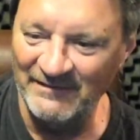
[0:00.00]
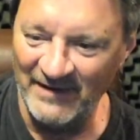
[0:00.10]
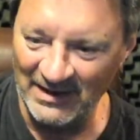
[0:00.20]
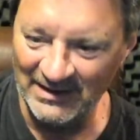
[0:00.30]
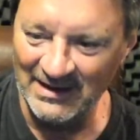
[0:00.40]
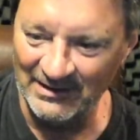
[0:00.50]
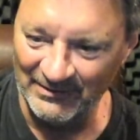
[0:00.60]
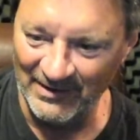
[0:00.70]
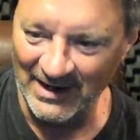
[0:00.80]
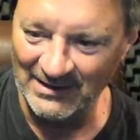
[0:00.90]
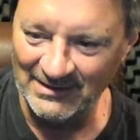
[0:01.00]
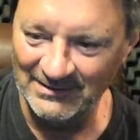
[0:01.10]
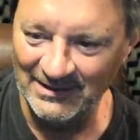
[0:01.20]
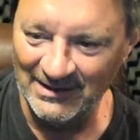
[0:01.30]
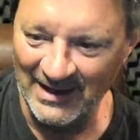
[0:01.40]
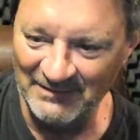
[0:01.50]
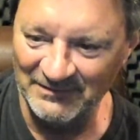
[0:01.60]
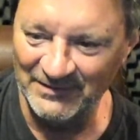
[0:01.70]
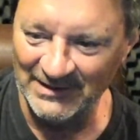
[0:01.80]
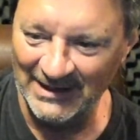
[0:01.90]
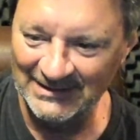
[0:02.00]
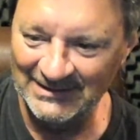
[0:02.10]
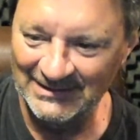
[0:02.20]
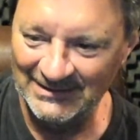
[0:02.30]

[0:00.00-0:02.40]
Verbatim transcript: I finally got it right, and I haven't forgotten.